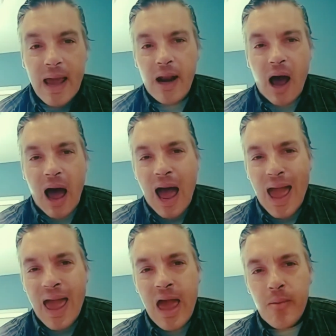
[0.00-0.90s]
And
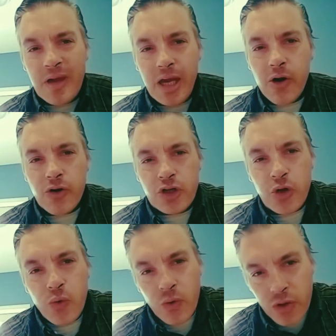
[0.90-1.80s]
I am here
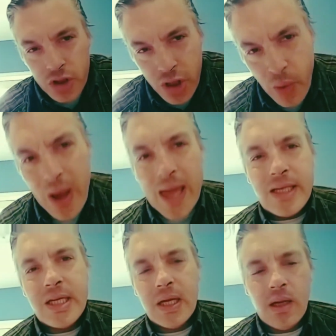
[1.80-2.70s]
to do
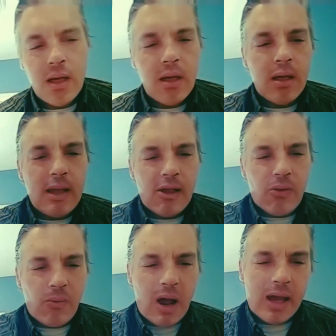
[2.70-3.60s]
it.
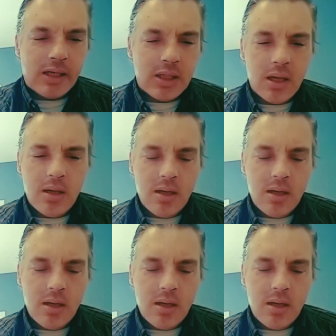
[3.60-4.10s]
That's right.